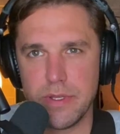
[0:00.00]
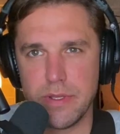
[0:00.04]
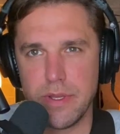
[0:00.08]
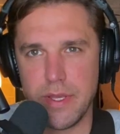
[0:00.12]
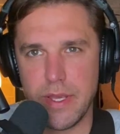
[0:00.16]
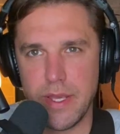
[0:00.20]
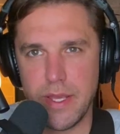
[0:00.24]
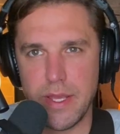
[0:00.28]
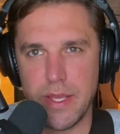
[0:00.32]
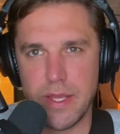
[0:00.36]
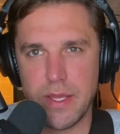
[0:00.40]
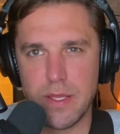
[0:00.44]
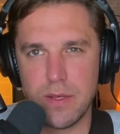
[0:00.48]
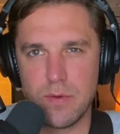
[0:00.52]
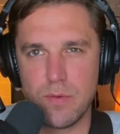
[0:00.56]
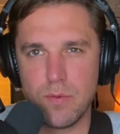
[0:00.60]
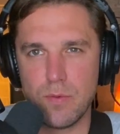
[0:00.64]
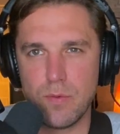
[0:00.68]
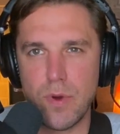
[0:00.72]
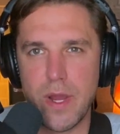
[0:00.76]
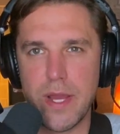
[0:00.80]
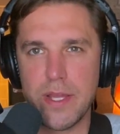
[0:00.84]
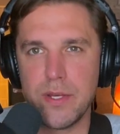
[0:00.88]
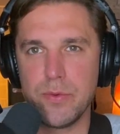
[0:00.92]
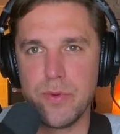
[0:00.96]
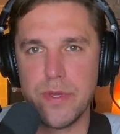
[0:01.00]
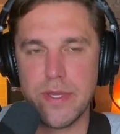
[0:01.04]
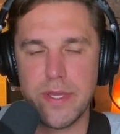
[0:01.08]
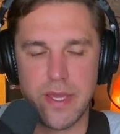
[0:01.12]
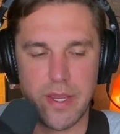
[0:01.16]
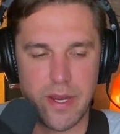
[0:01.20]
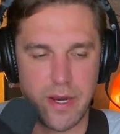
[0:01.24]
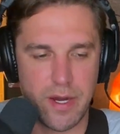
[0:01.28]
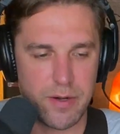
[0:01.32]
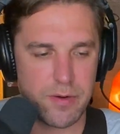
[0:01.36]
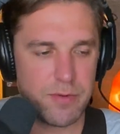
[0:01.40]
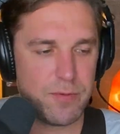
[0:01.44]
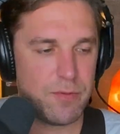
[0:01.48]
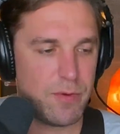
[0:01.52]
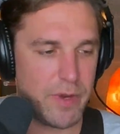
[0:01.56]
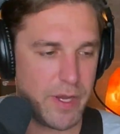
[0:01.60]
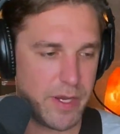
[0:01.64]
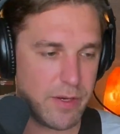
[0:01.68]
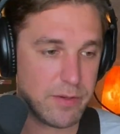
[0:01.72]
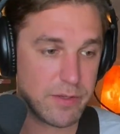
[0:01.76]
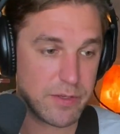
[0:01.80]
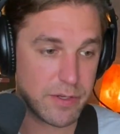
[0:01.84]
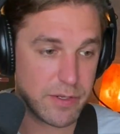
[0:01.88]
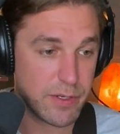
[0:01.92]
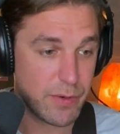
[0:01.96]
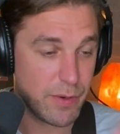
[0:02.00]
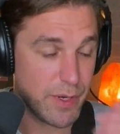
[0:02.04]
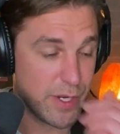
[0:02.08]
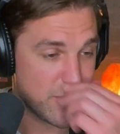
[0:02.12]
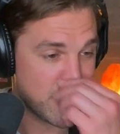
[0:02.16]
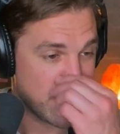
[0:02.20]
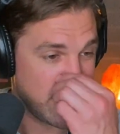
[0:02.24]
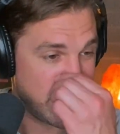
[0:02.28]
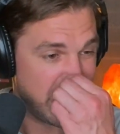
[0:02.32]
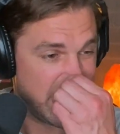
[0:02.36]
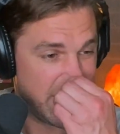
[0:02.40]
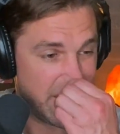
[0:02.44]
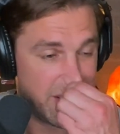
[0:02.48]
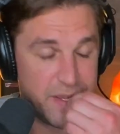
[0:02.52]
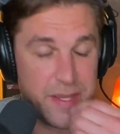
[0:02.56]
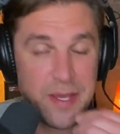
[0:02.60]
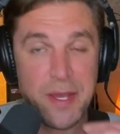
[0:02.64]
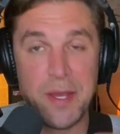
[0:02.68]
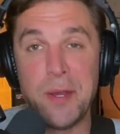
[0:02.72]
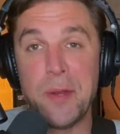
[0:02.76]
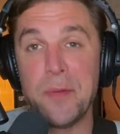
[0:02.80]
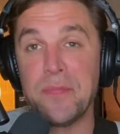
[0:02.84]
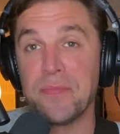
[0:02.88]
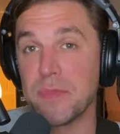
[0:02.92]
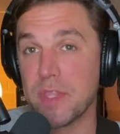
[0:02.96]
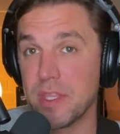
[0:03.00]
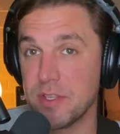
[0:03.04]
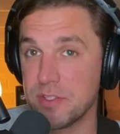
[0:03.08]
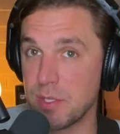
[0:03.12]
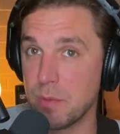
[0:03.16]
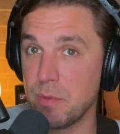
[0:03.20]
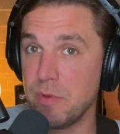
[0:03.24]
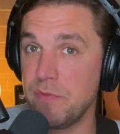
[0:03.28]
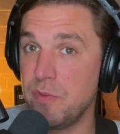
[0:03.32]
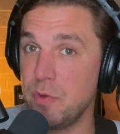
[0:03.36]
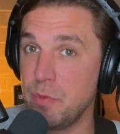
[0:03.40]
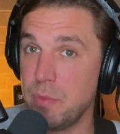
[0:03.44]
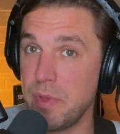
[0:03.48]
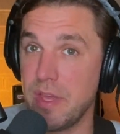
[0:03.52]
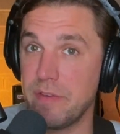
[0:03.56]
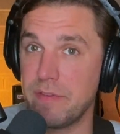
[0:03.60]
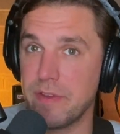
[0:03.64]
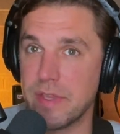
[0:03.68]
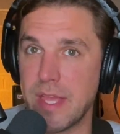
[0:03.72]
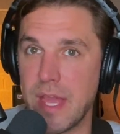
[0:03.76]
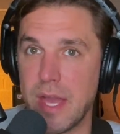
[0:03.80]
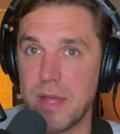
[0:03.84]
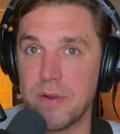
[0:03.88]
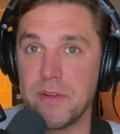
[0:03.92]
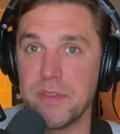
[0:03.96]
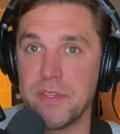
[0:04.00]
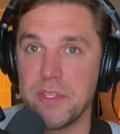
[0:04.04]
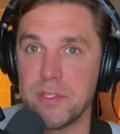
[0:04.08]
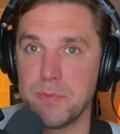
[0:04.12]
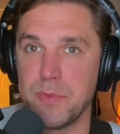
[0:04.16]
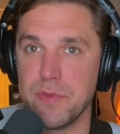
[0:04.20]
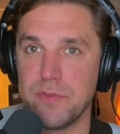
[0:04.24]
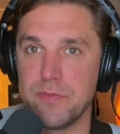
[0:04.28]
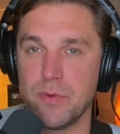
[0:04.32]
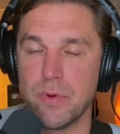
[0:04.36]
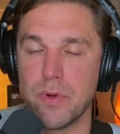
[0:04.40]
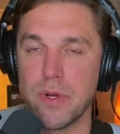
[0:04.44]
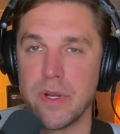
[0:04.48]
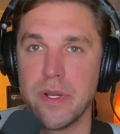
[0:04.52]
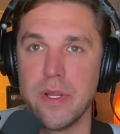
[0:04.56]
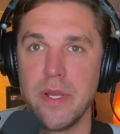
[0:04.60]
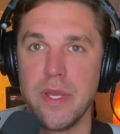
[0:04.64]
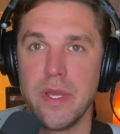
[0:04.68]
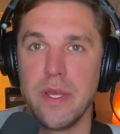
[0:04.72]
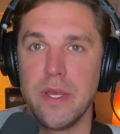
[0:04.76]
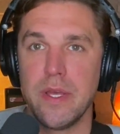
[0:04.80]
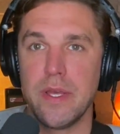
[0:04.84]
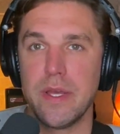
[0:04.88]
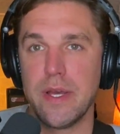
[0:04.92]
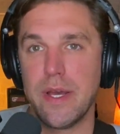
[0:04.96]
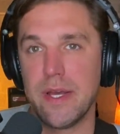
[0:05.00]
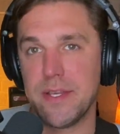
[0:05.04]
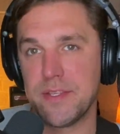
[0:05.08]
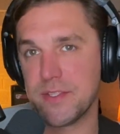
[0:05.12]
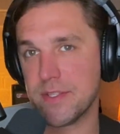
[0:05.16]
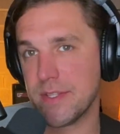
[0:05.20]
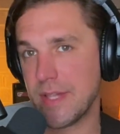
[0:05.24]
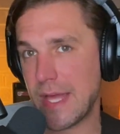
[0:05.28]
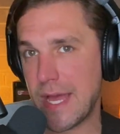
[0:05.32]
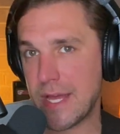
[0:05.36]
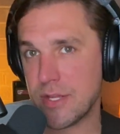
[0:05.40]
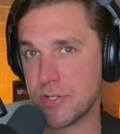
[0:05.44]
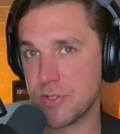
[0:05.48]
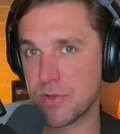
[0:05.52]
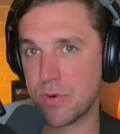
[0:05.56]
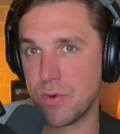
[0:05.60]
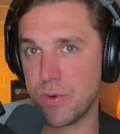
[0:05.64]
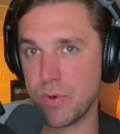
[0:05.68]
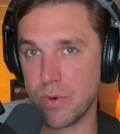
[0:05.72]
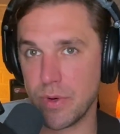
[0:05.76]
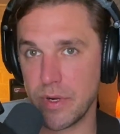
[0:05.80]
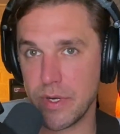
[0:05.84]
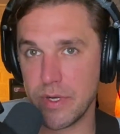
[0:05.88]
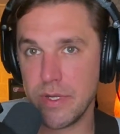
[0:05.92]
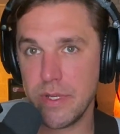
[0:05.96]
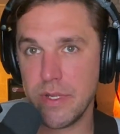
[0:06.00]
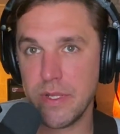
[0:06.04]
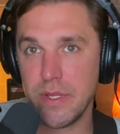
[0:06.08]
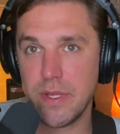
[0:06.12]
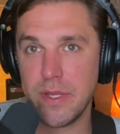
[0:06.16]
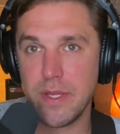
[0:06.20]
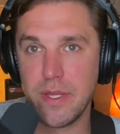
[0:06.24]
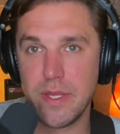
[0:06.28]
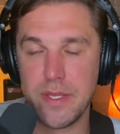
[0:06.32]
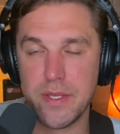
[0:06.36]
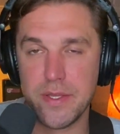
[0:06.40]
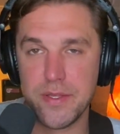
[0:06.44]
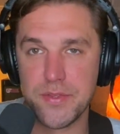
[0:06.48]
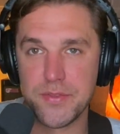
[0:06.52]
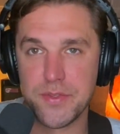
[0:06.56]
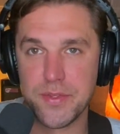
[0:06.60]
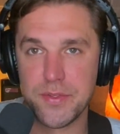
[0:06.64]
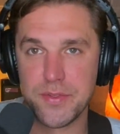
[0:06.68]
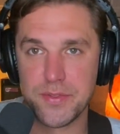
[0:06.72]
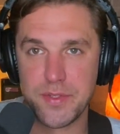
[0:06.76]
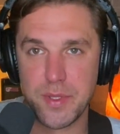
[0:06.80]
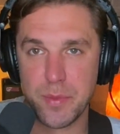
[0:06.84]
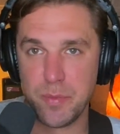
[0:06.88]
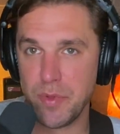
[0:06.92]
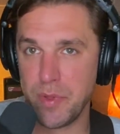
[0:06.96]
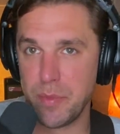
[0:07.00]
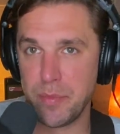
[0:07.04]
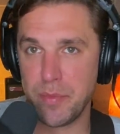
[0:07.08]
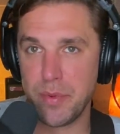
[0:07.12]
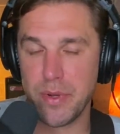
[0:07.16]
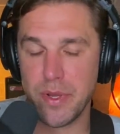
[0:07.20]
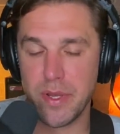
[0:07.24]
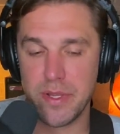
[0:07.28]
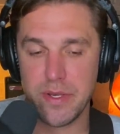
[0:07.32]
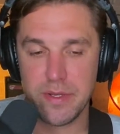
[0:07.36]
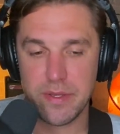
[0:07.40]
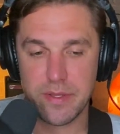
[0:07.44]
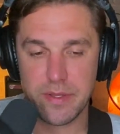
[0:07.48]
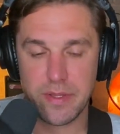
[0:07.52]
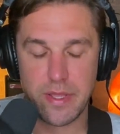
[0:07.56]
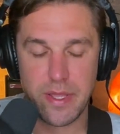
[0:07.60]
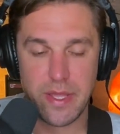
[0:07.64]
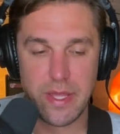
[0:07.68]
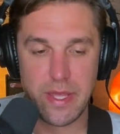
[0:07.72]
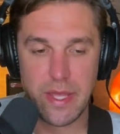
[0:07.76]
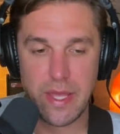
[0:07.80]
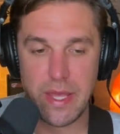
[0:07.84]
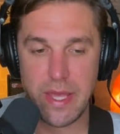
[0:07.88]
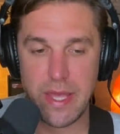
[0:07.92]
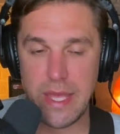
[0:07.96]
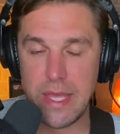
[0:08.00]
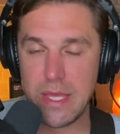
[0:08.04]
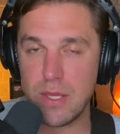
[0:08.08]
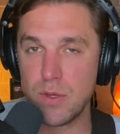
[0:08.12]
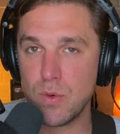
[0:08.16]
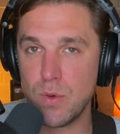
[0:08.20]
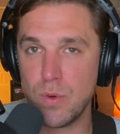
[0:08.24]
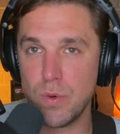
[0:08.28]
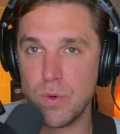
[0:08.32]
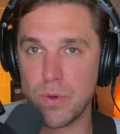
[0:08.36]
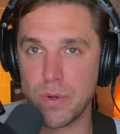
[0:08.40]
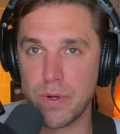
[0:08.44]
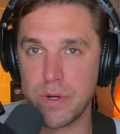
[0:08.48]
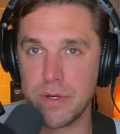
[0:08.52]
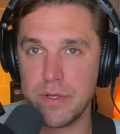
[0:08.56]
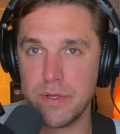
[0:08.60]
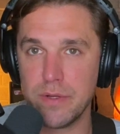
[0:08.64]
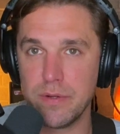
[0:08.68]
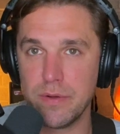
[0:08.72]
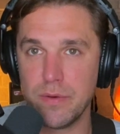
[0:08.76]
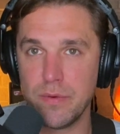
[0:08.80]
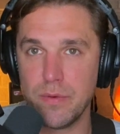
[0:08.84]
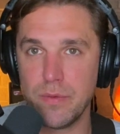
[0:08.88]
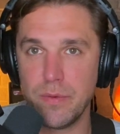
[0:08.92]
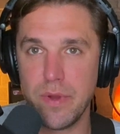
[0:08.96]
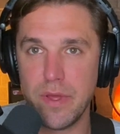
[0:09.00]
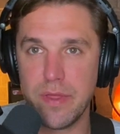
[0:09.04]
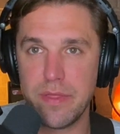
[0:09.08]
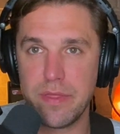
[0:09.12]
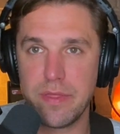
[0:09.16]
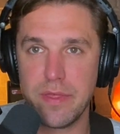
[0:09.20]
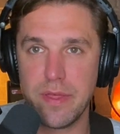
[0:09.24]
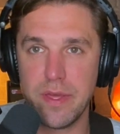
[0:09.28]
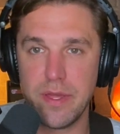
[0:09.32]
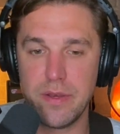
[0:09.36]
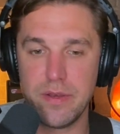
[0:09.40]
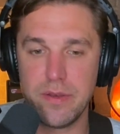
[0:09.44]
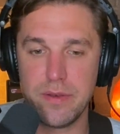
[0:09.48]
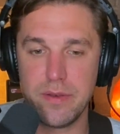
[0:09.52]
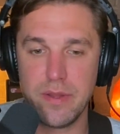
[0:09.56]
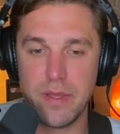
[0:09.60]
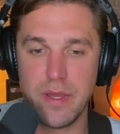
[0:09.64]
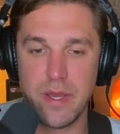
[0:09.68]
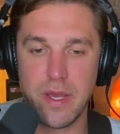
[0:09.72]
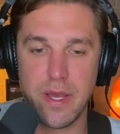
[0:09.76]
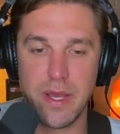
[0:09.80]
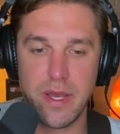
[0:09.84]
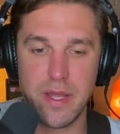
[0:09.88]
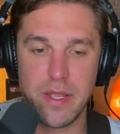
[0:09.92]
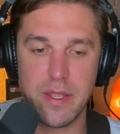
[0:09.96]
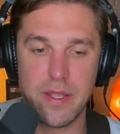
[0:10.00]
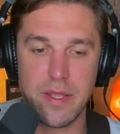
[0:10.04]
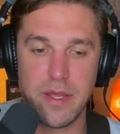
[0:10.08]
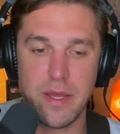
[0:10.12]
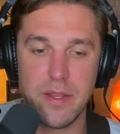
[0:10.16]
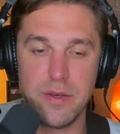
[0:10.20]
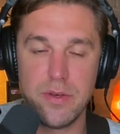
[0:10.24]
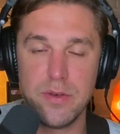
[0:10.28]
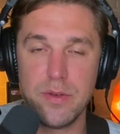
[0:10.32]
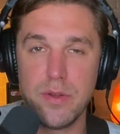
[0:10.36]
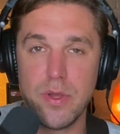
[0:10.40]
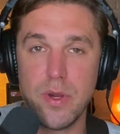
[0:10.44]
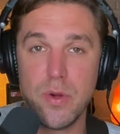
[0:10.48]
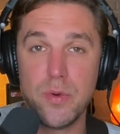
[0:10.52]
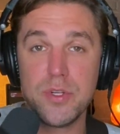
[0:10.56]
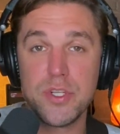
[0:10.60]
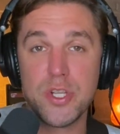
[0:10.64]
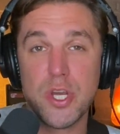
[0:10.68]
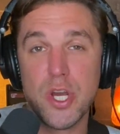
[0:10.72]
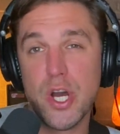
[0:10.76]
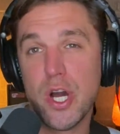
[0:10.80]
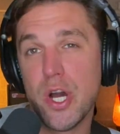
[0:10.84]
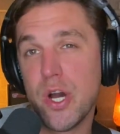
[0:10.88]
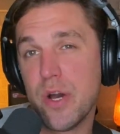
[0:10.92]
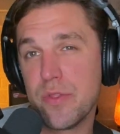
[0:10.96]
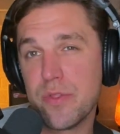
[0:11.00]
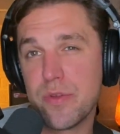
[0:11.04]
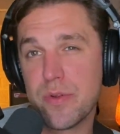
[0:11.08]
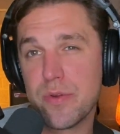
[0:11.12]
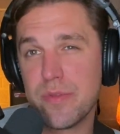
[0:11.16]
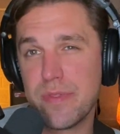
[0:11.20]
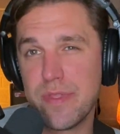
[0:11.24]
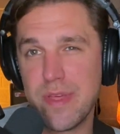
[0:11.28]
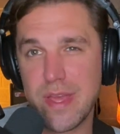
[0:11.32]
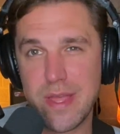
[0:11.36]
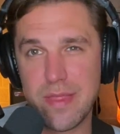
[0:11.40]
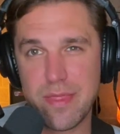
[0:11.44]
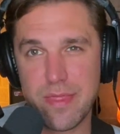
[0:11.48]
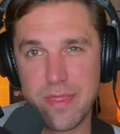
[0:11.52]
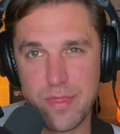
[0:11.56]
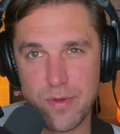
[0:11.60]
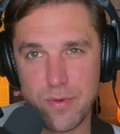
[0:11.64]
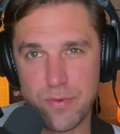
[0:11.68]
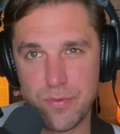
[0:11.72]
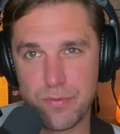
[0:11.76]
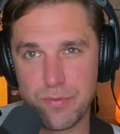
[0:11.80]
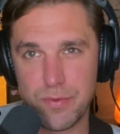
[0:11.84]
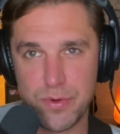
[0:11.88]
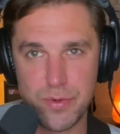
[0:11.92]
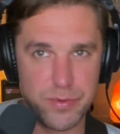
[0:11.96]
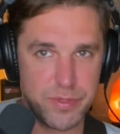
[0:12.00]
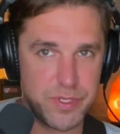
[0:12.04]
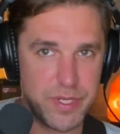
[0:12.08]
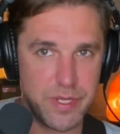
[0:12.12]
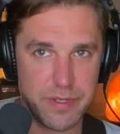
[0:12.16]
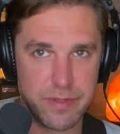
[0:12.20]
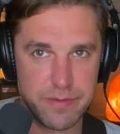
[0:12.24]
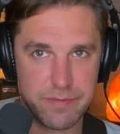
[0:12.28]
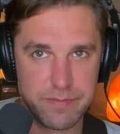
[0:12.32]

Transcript: And why do we care? Well, good question. Some of you may have encountered this before. A slash chord is, simply put, a chord with a note other than the root